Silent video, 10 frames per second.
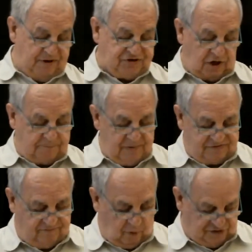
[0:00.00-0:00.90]
Chuck
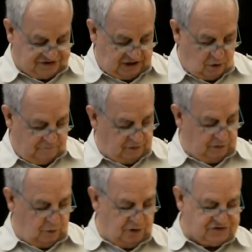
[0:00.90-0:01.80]
Volsky over to
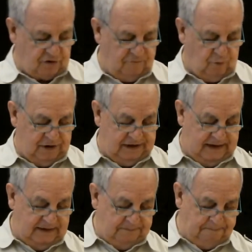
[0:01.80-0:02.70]
the horse trough one day